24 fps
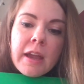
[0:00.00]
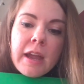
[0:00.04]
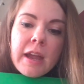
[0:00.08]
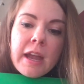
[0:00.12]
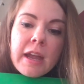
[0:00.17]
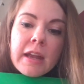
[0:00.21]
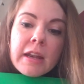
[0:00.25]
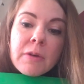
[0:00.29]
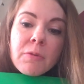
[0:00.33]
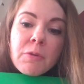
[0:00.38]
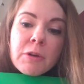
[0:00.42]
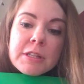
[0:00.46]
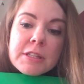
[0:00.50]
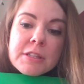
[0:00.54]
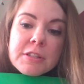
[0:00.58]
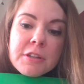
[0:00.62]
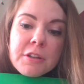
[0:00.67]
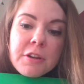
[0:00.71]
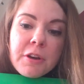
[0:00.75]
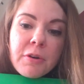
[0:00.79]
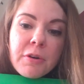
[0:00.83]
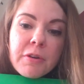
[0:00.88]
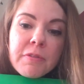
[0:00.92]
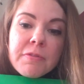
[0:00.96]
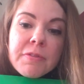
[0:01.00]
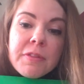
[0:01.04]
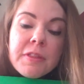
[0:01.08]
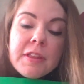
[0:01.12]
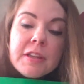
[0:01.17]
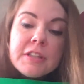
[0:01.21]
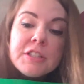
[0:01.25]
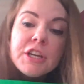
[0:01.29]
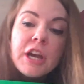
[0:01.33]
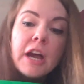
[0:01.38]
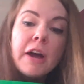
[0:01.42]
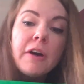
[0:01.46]
And it wants to know if
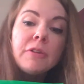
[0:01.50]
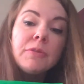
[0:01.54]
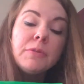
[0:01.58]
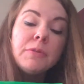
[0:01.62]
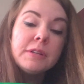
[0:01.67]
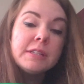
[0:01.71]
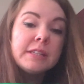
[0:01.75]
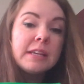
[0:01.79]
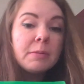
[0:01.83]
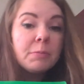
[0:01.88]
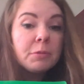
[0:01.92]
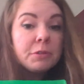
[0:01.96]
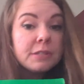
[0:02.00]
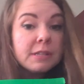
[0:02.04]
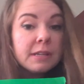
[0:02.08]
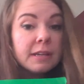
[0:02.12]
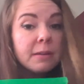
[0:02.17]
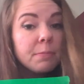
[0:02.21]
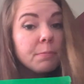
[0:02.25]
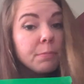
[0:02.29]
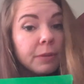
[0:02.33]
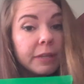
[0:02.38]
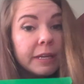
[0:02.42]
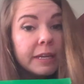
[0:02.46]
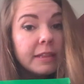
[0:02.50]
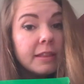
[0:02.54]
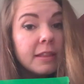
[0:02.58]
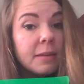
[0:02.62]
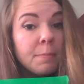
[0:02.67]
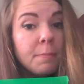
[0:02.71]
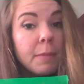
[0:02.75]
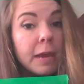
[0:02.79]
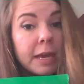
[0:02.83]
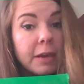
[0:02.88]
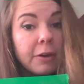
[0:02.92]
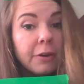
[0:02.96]
the child was able to complete the
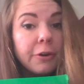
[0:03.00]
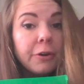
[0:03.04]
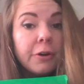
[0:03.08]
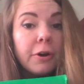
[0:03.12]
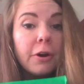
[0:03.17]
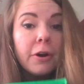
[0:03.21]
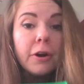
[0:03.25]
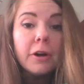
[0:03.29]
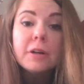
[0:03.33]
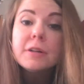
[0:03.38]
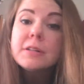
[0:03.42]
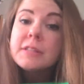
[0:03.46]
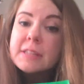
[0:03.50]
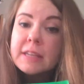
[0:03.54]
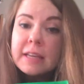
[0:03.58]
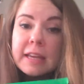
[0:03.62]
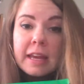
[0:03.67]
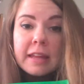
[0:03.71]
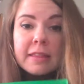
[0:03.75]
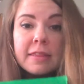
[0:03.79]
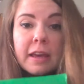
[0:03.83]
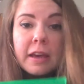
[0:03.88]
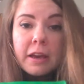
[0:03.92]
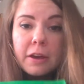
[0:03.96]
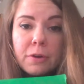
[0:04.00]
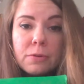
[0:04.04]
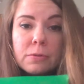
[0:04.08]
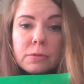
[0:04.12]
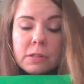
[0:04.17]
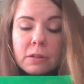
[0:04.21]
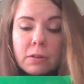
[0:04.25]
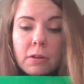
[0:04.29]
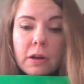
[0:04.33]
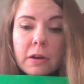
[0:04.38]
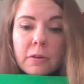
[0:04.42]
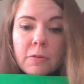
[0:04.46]
maker cards. Again, that
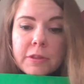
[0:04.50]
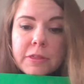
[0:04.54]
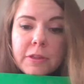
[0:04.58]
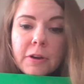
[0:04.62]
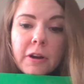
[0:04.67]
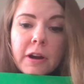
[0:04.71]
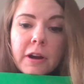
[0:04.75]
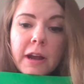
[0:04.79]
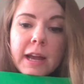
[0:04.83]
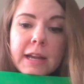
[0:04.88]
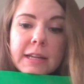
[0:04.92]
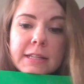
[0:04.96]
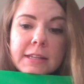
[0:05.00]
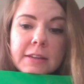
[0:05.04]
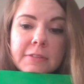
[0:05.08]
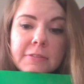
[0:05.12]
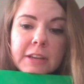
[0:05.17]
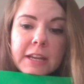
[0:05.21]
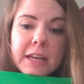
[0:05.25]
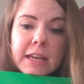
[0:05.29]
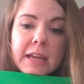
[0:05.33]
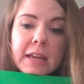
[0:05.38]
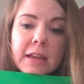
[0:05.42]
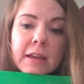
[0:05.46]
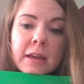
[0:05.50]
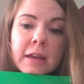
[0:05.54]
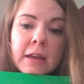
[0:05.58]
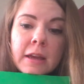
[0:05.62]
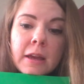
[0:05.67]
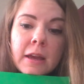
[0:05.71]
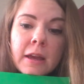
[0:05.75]
goes along with our activity.